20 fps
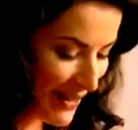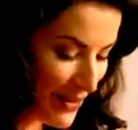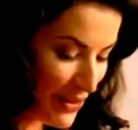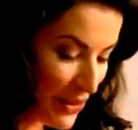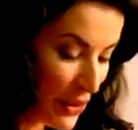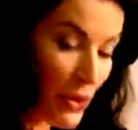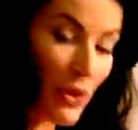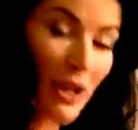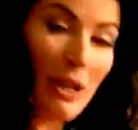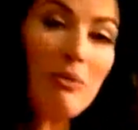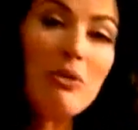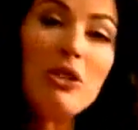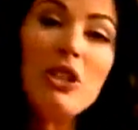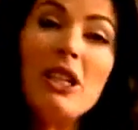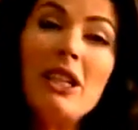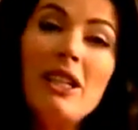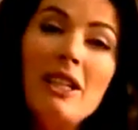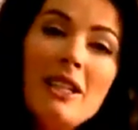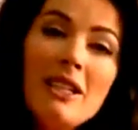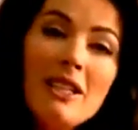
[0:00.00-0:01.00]
of the cream
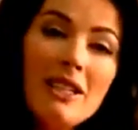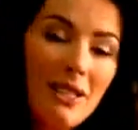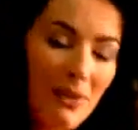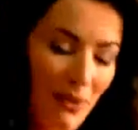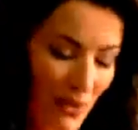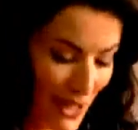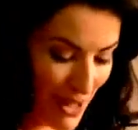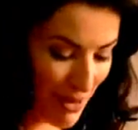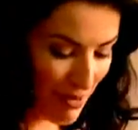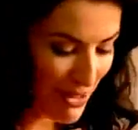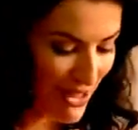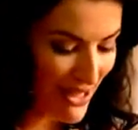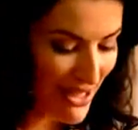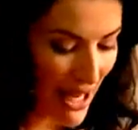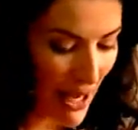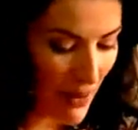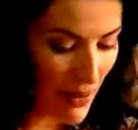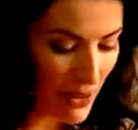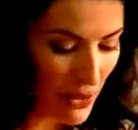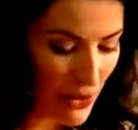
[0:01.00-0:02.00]
cheese, some
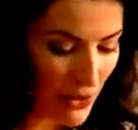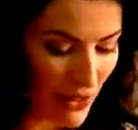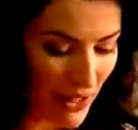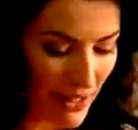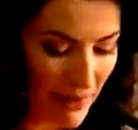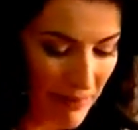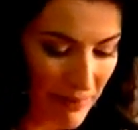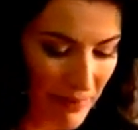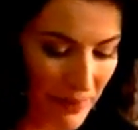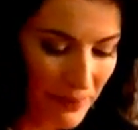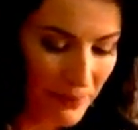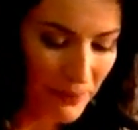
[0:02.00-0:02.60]
sour cream.